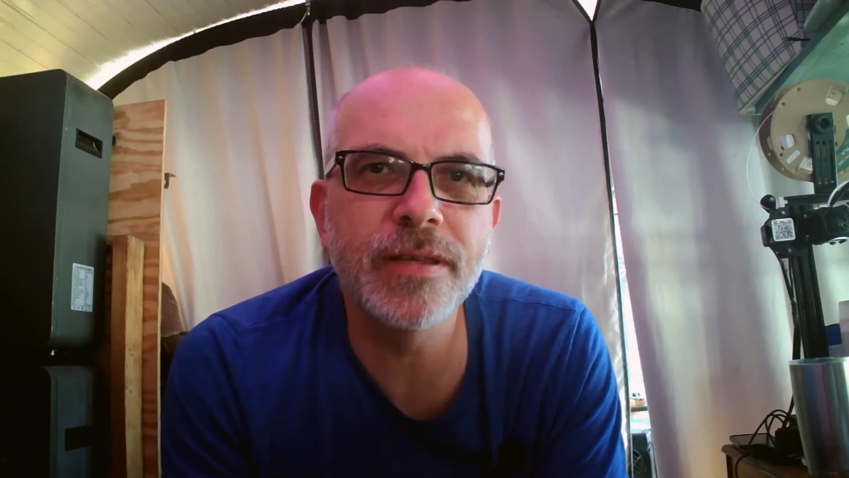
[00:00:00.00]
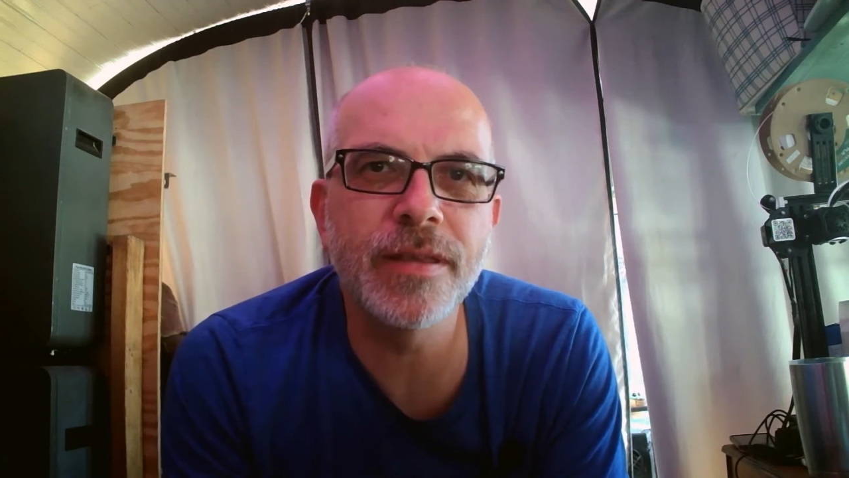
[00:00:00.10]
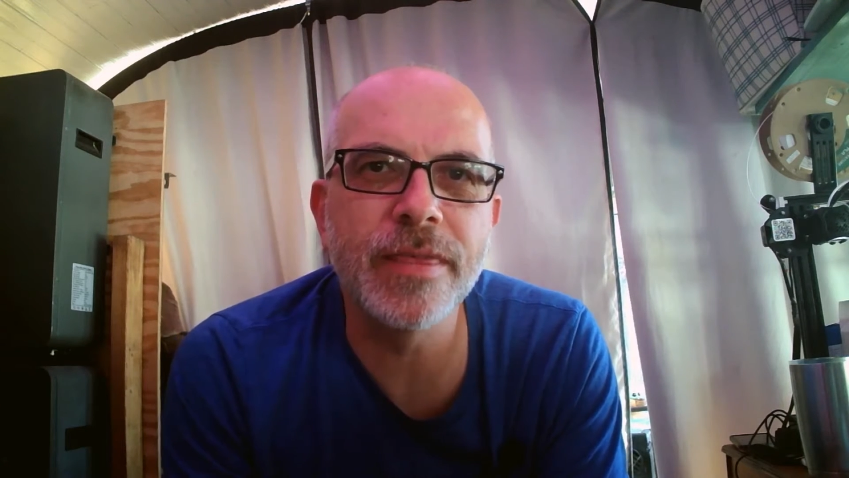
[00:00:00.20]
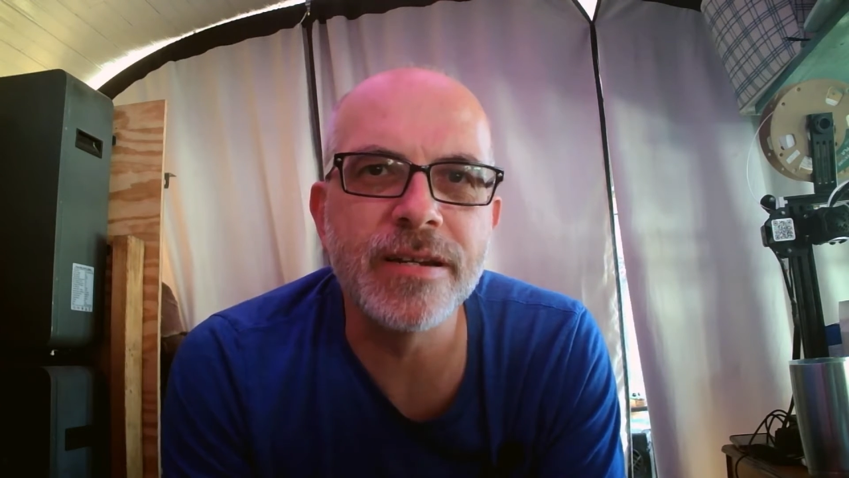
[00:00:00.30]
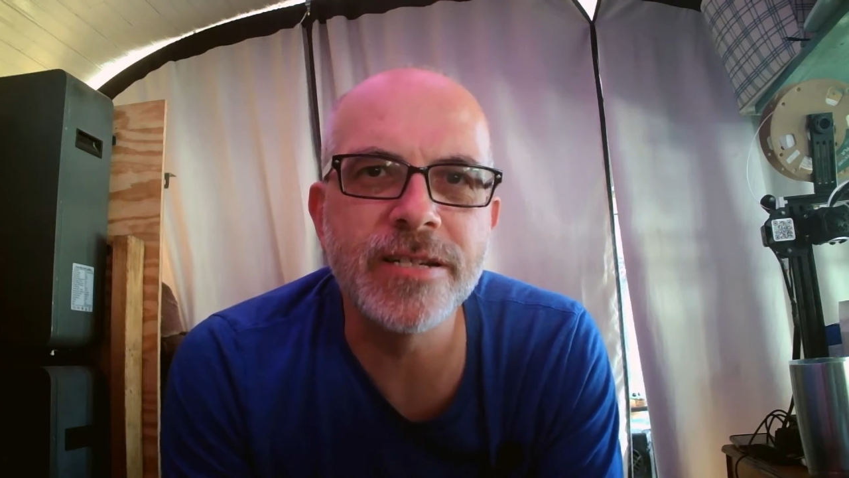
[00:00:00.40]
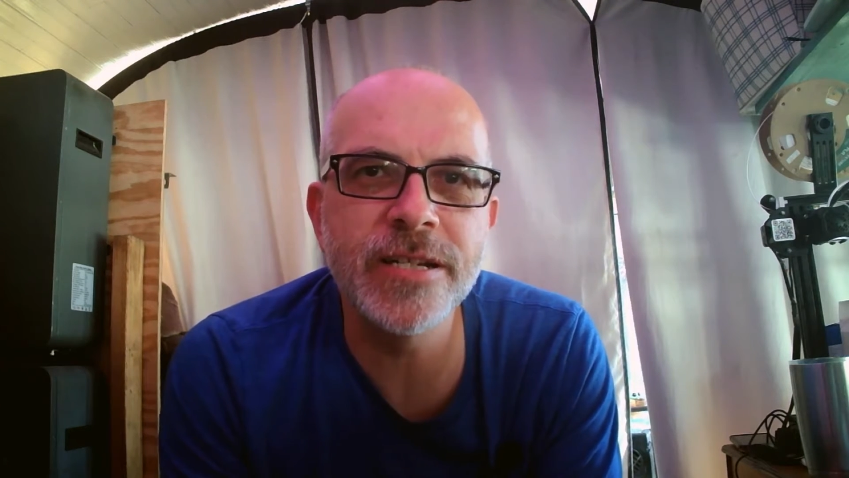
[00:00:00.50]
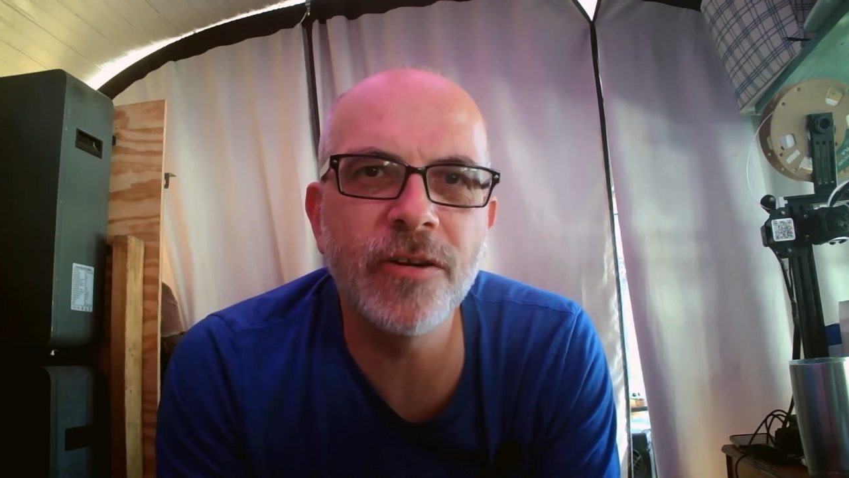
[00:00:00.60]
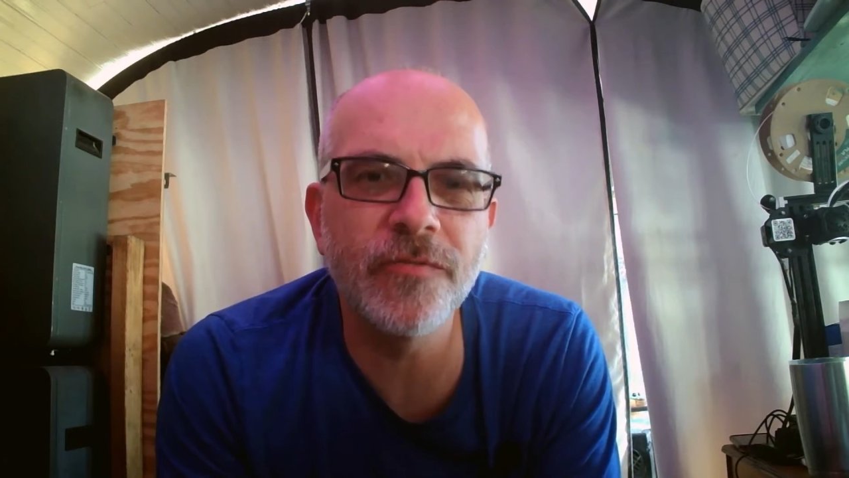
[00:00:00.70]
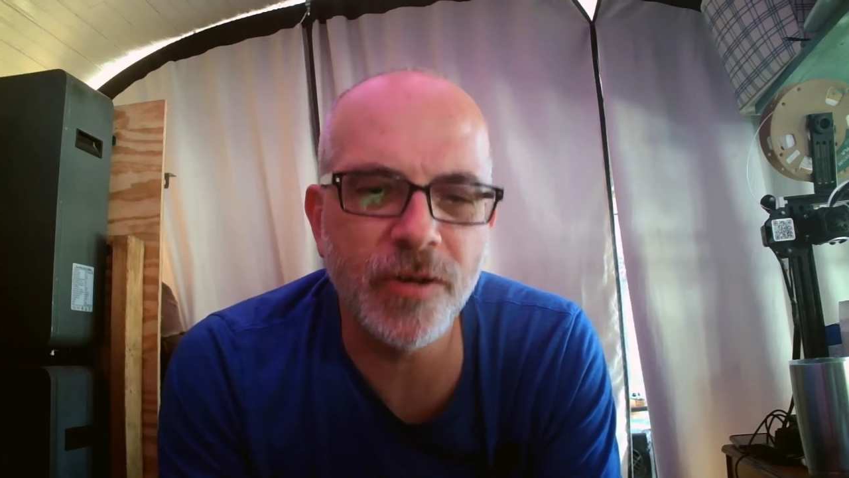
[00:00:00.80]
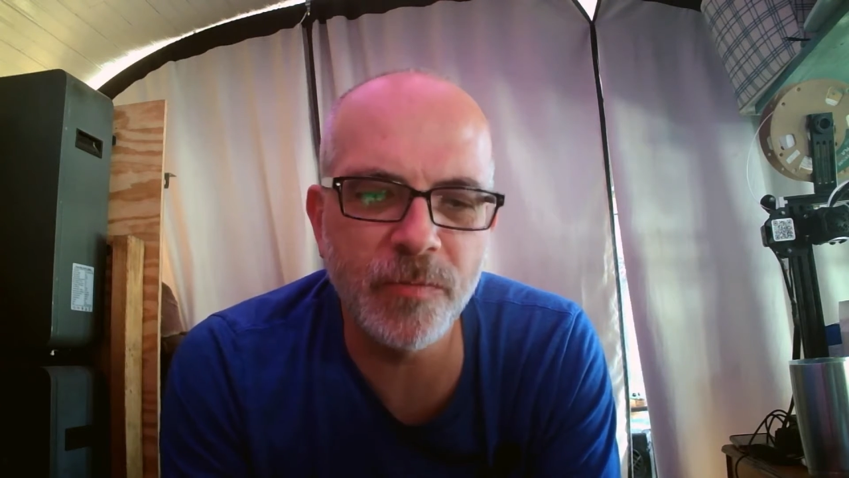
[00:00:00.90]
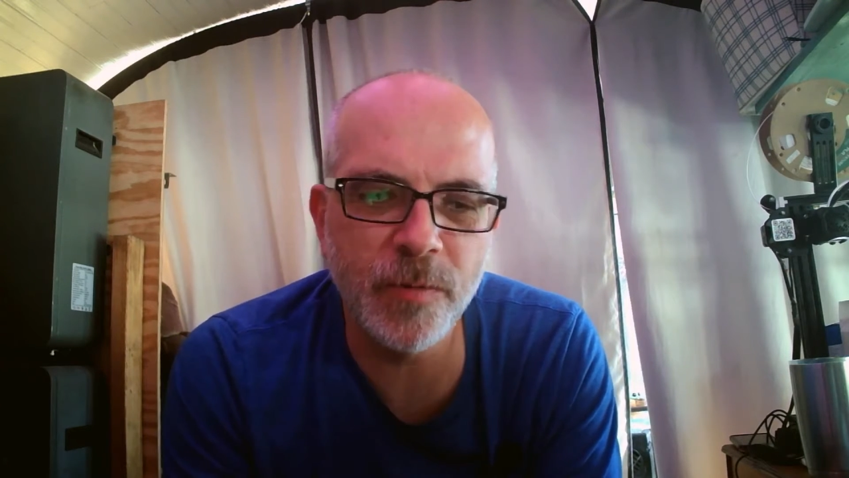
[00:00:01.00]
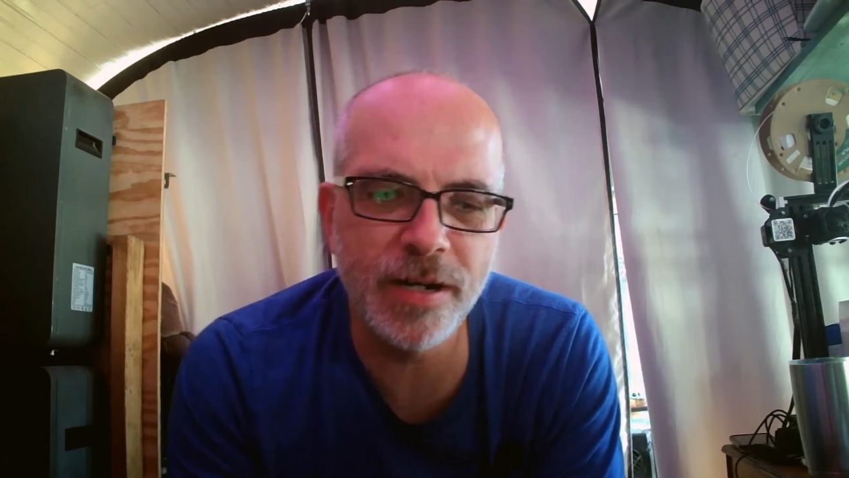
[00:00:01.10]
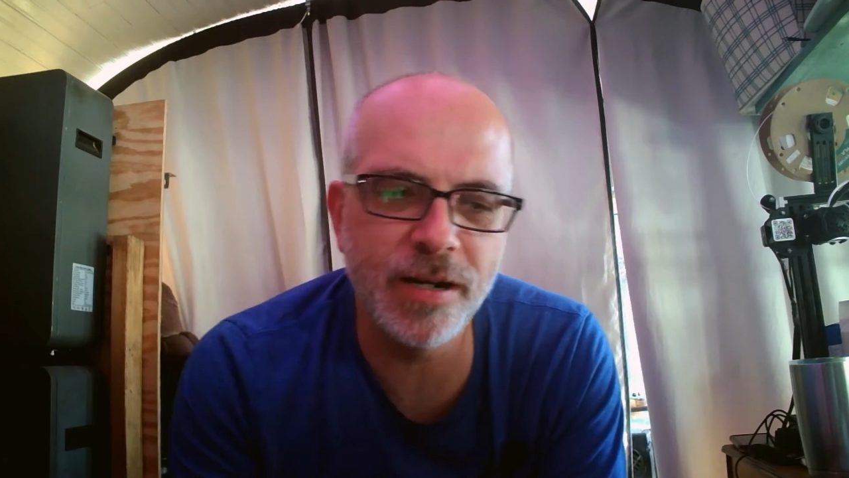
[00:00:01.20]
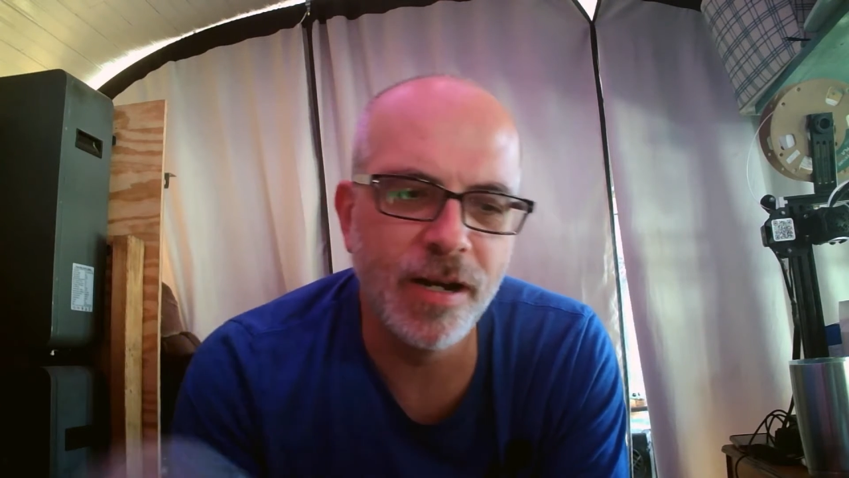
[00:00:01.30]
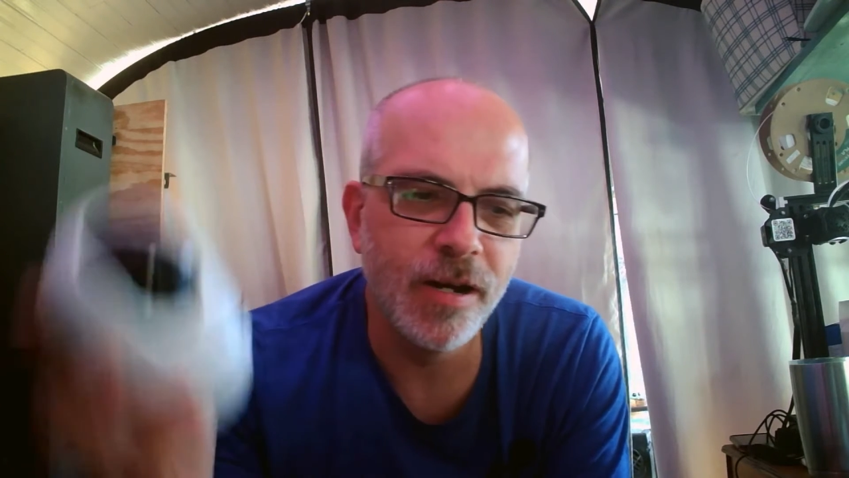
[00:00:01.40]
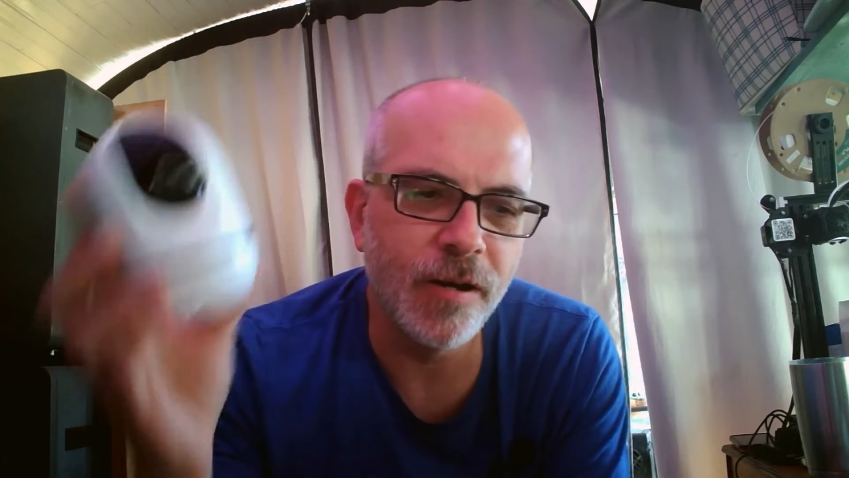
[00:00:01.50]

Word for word: the Thingino firmware